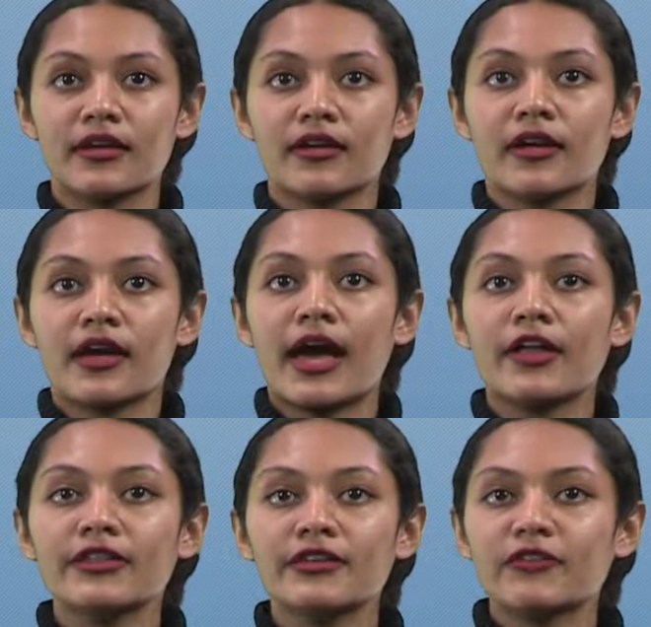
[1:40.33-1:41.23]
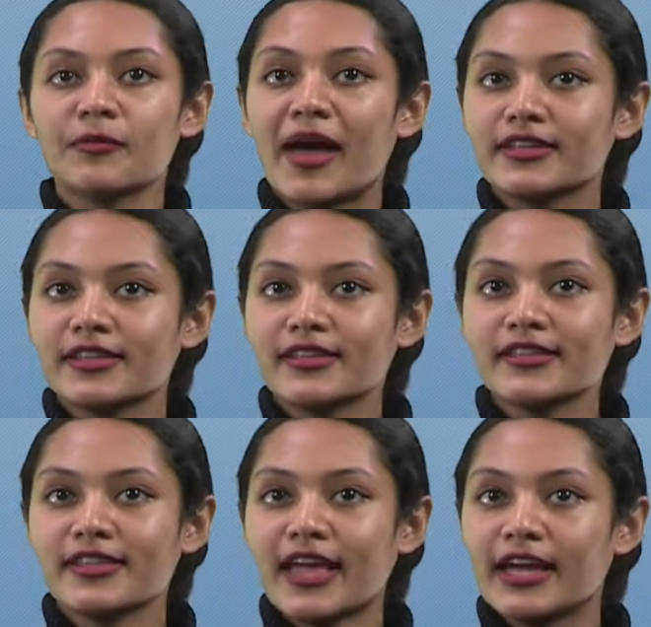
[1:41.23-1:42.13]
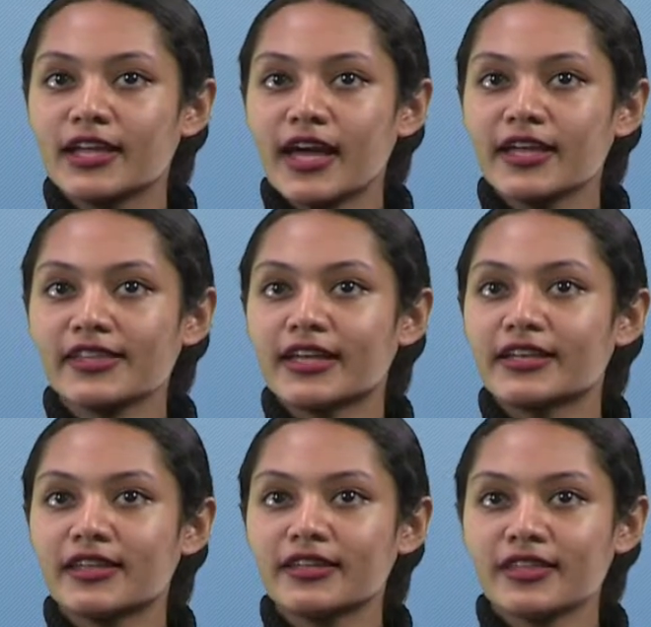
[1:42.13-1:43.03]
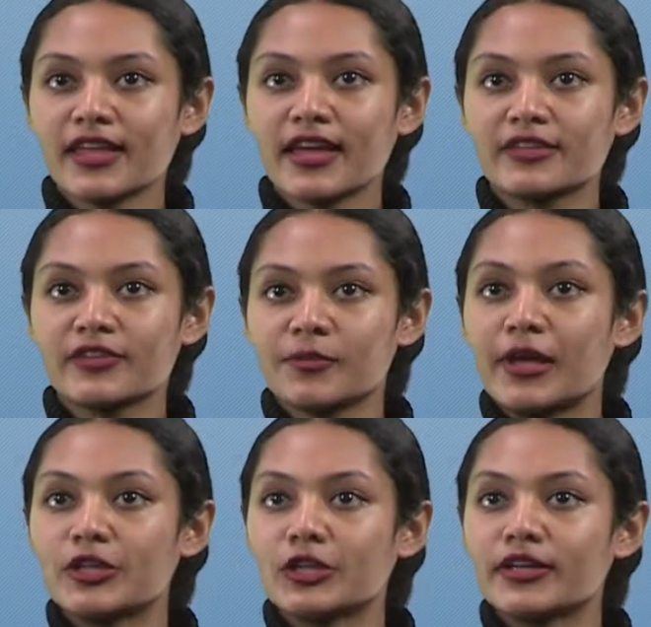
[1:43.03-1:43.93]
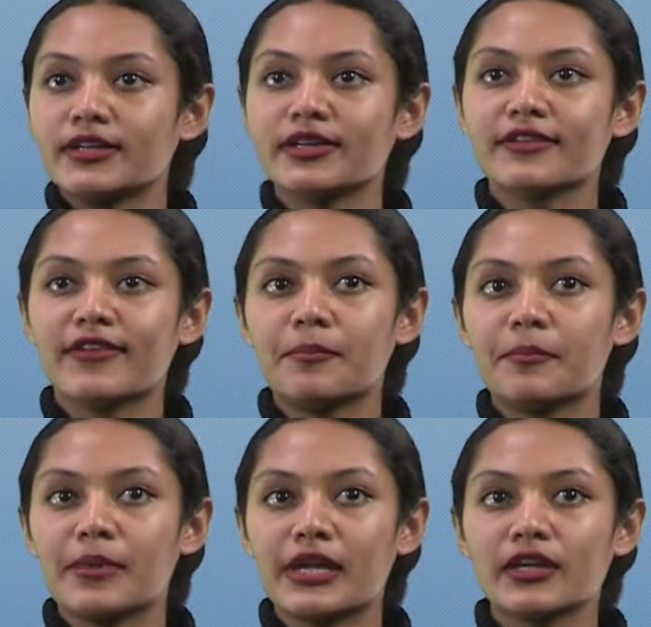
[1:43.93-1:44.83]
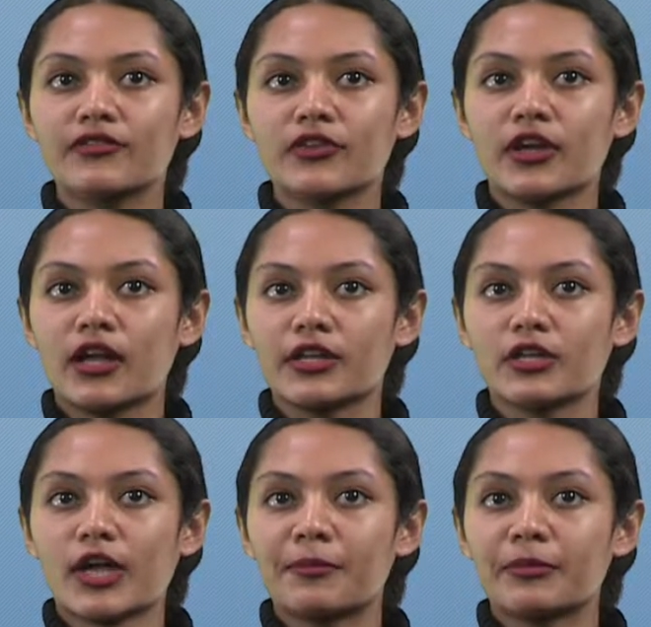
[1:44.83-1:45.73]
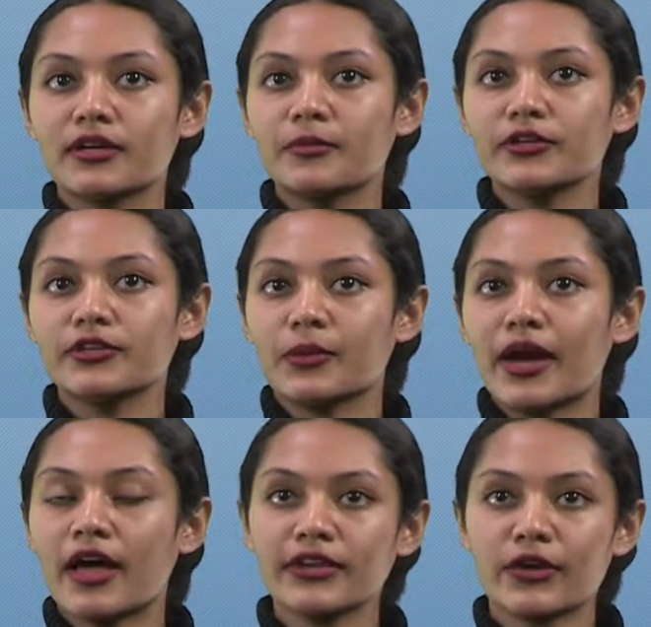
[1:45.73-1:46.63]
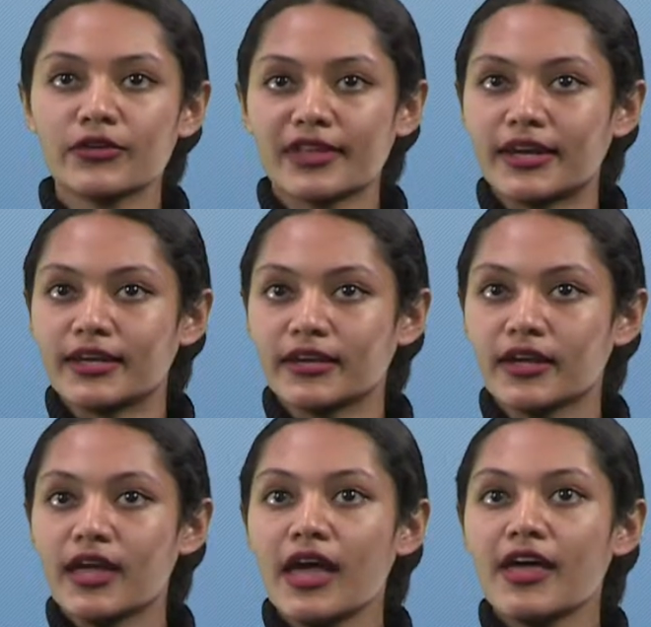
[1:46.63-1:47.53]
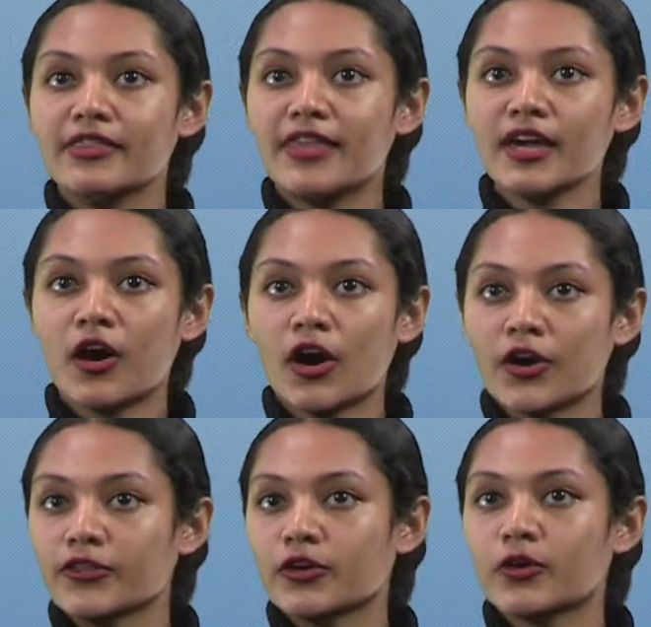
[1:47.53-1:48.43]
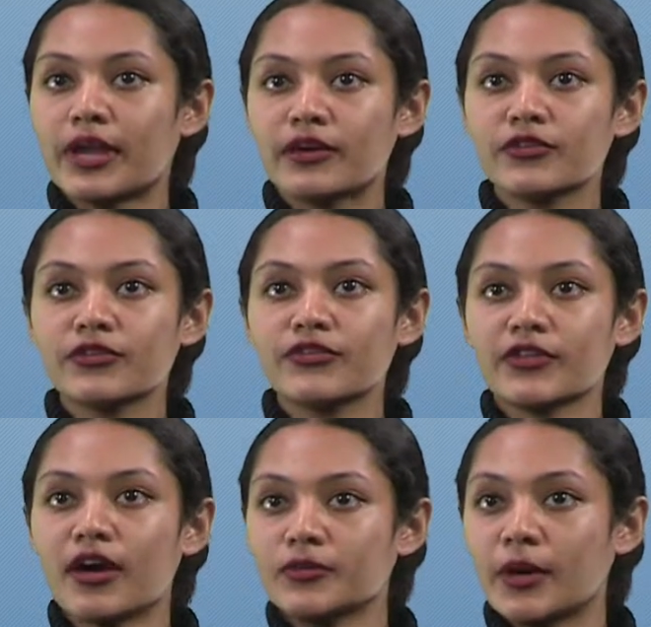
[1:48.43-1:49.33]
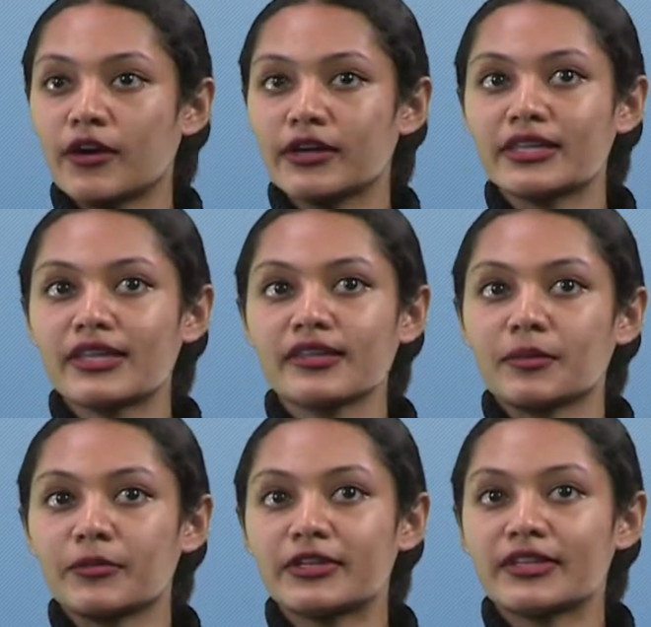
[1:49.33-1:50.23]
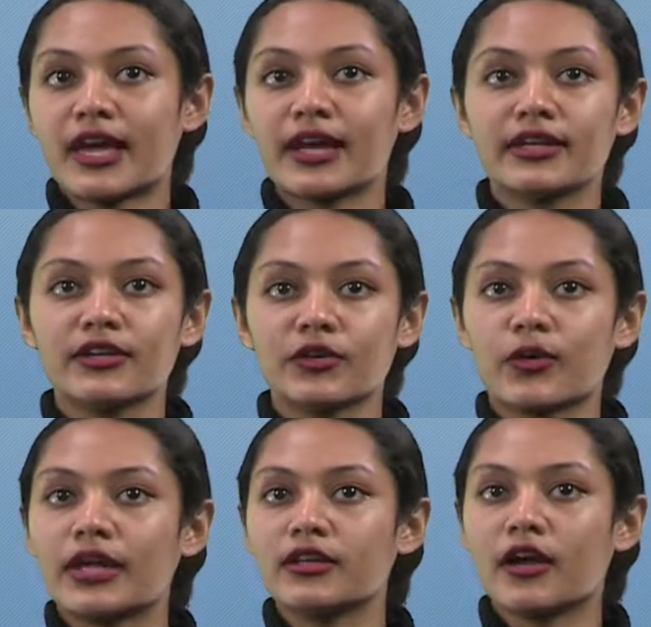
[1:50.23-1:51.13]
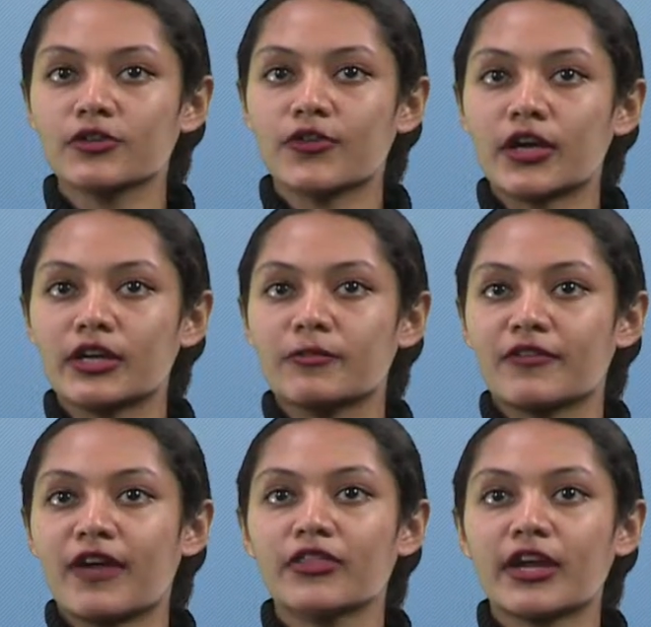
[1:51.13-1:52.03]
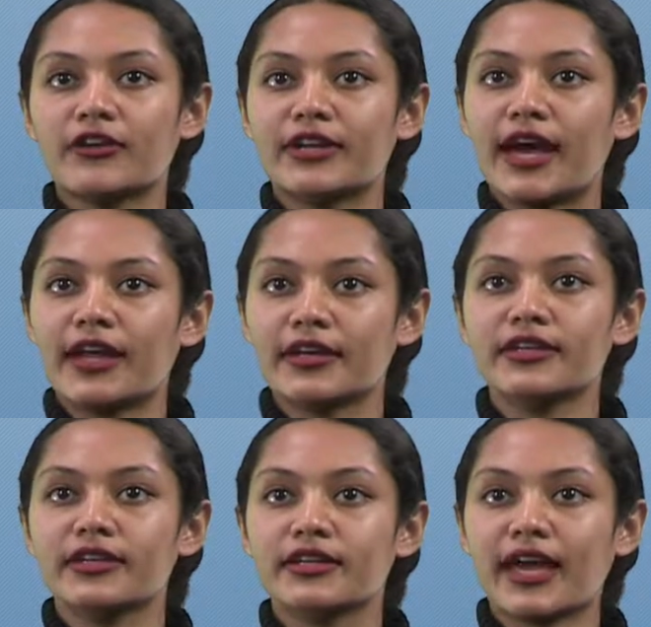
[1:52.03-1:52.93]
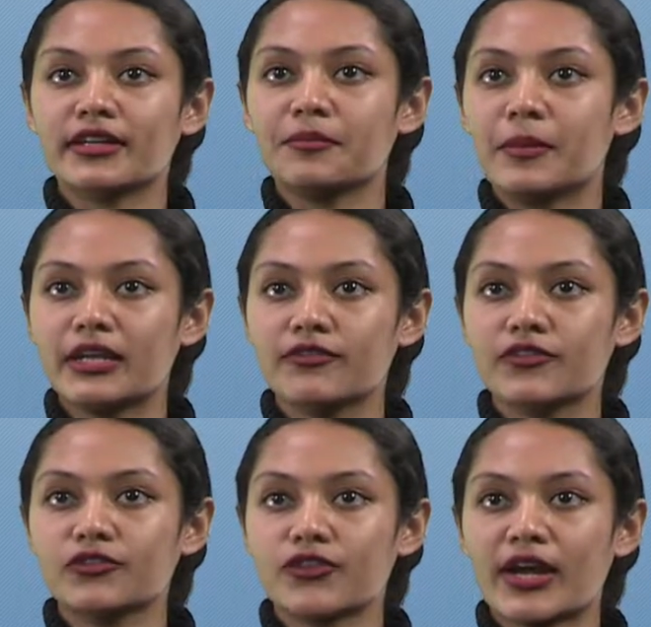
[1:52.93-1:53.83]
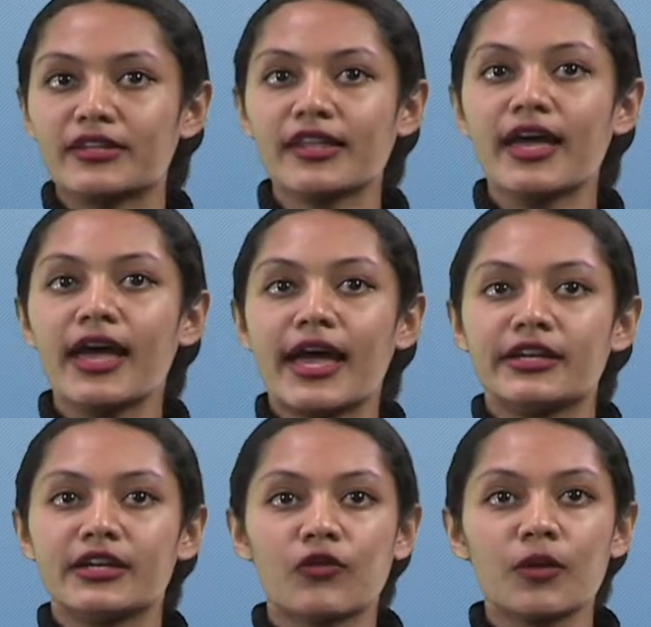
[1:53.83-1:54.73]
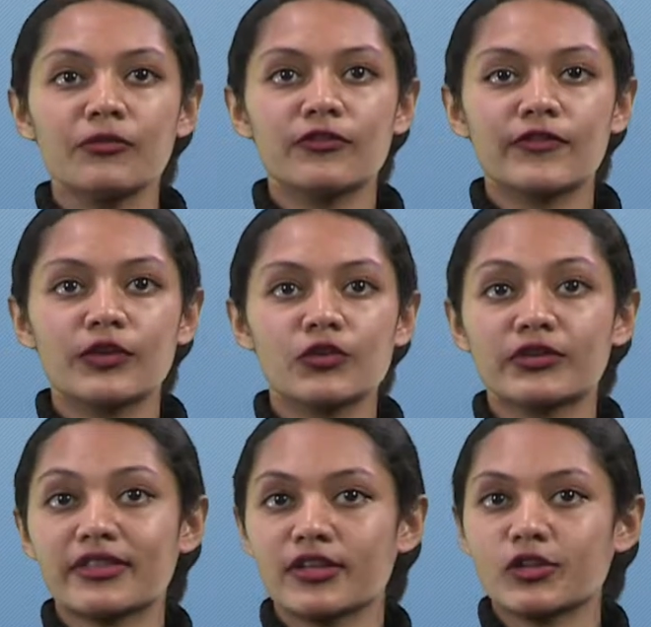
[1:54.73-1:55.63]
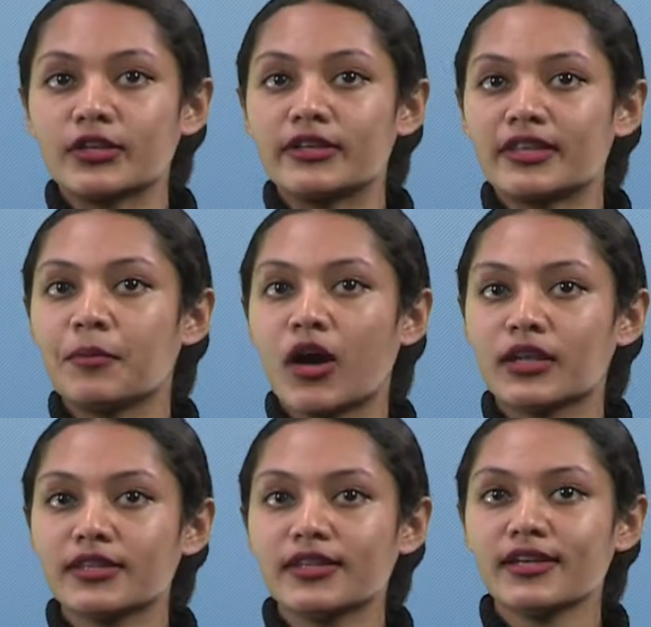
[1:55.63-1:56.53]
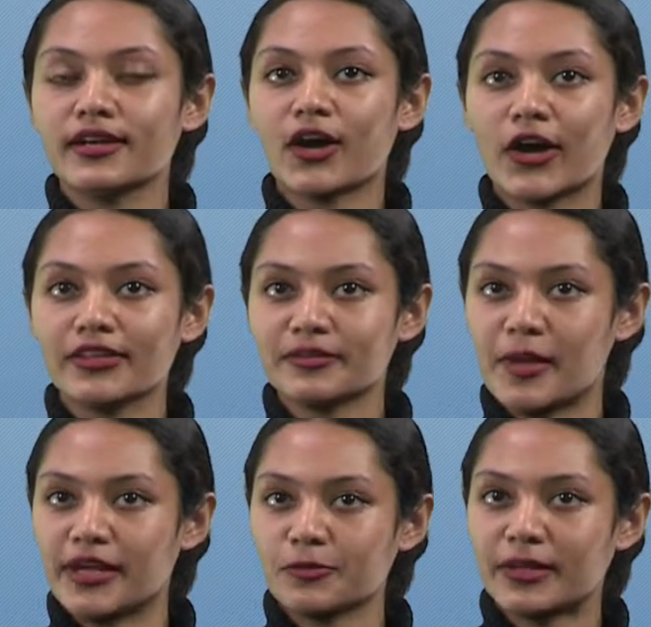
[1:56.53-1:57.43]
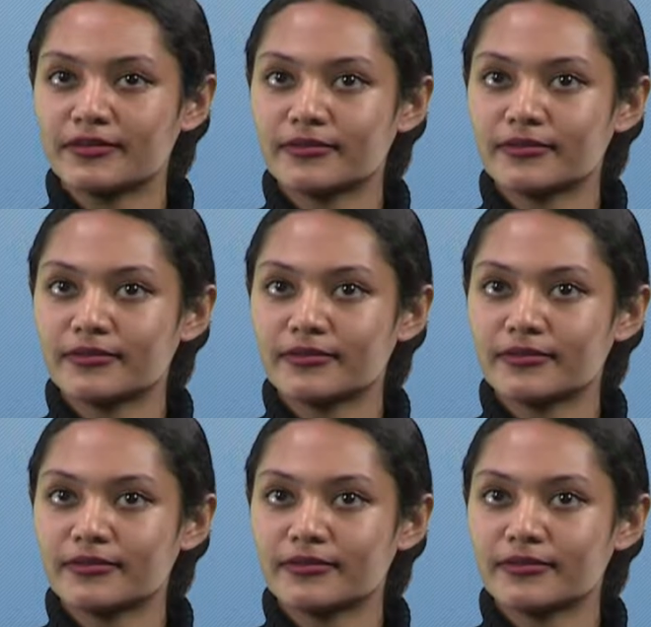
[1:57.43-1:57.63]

Health informaticists analyze and synthesize information to develop meaningful knowledge applicable to a healthcare setting. They are the creators of software and systems designed to integrate large volumes of healthcare data to detect meaningful trends and inform future decisions in policy and cost management.